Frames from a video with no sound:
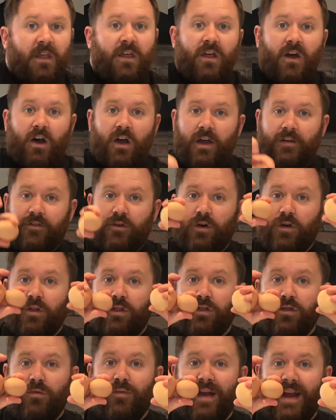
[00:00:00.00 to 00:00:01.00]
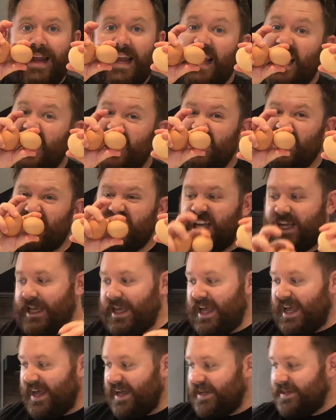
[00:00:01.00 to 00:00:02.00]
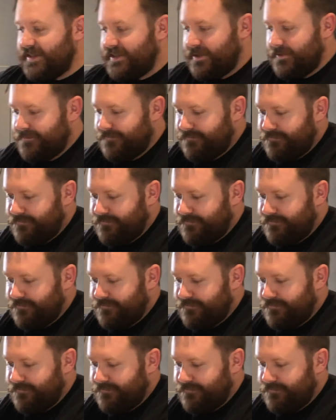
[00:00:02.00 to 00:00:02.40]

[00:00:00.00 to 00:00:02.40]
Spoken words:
I have got 3 chicky eggs.